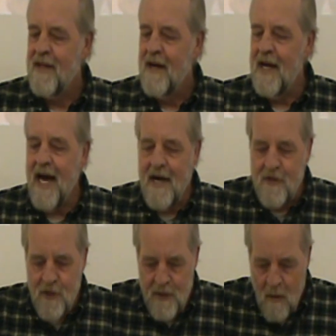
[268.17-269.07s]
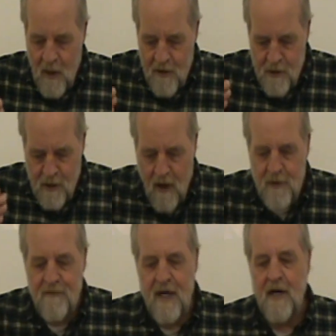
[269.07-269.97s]
An attitude that we are to
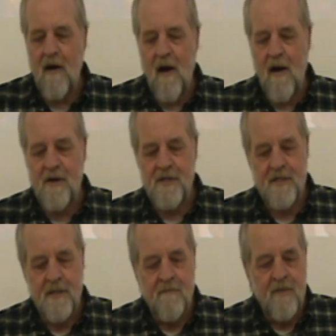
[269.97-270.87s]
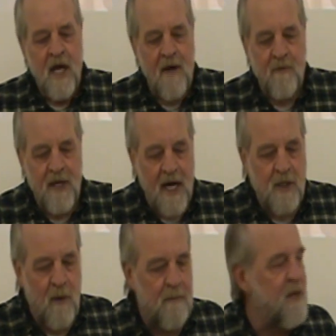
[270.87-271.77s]
cultivate in our hearts if we're not
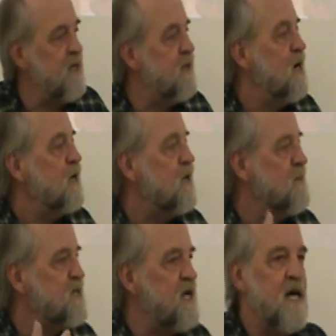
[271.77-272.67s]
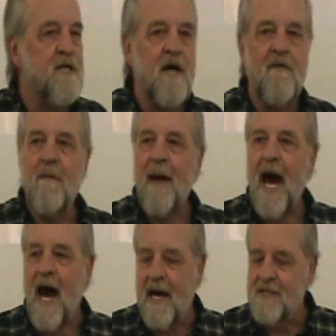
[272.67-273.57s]
to repeat the mistakes of the
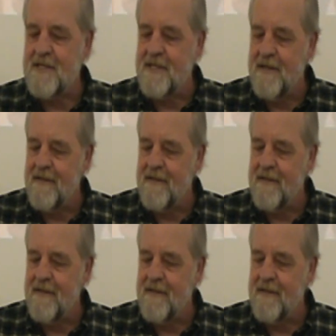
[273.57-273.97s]
past